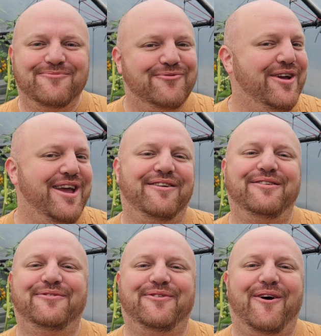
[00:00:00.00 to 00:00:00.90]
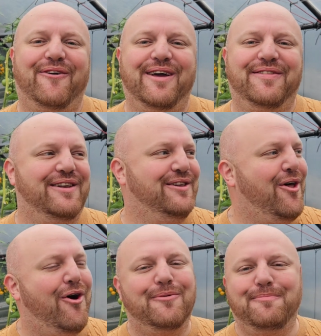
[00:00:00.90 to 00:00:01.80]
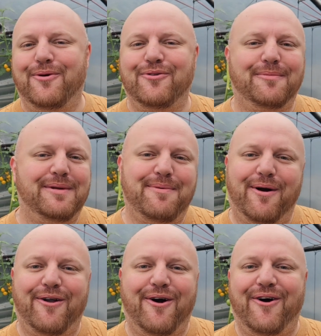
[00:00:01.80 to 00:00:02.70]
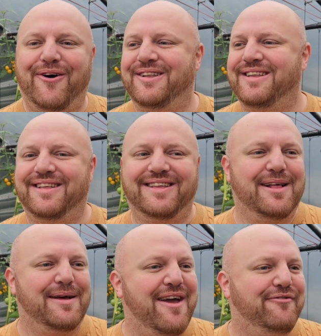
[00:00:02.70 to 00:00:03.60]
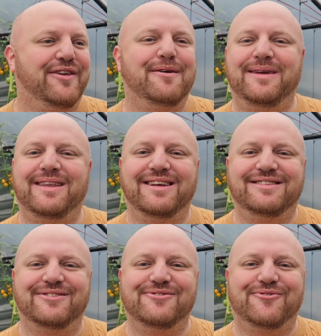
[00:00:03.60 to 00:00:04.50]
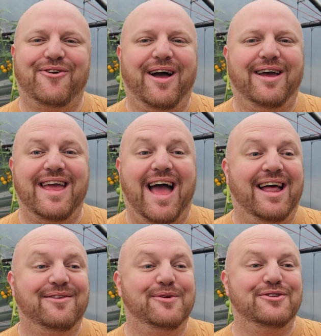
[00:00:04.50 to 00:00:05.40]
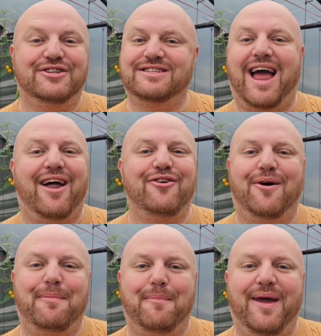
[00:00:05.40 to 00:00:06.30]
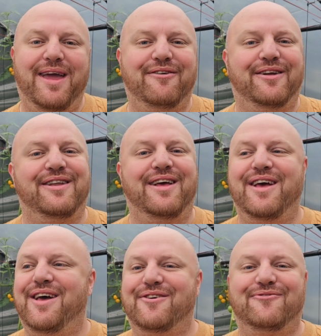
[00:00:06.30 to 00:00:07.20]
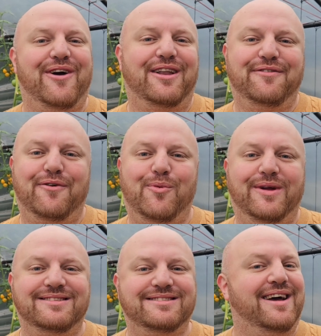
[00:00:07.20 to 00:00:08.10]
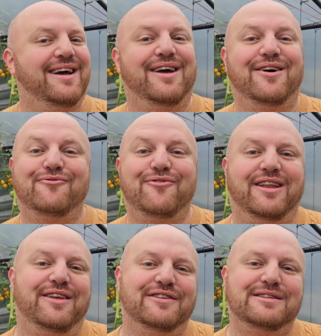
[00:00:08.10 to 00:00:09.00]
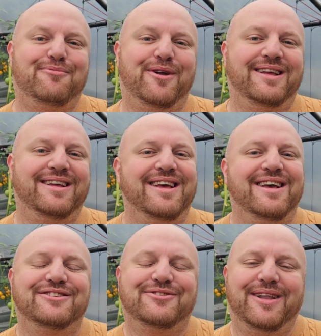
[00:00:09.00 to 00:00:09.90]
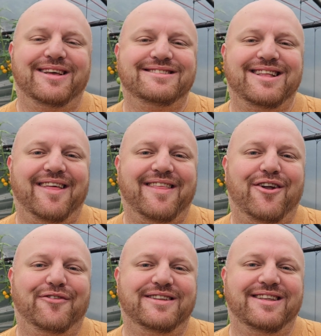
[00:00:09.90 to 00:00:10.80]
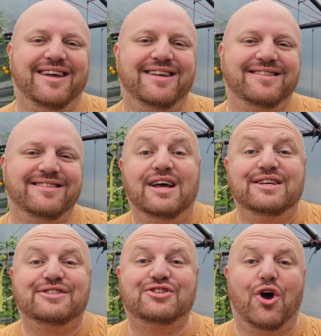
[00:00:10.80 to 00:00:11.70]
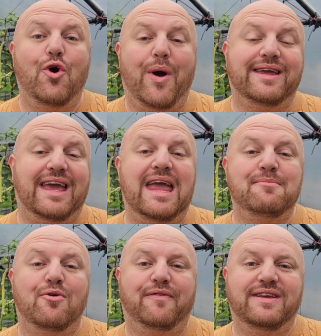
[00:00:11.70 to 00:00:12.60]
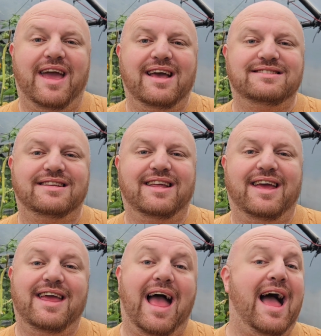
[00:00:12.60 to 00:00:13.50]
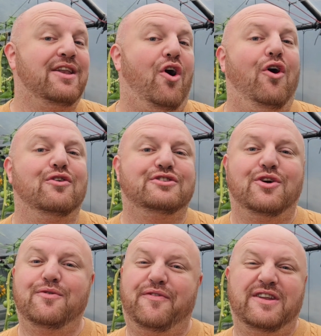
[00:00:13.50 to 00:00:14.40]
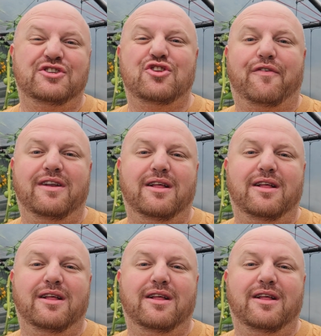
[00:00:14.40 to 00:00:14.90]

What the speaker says: rearing for it. The log burner will be put on, everything will be nice and dry, and we'll just carry on preparing, ready for winter, ready for spring. So let's start that off today. So I came over yesterday and also finished off a little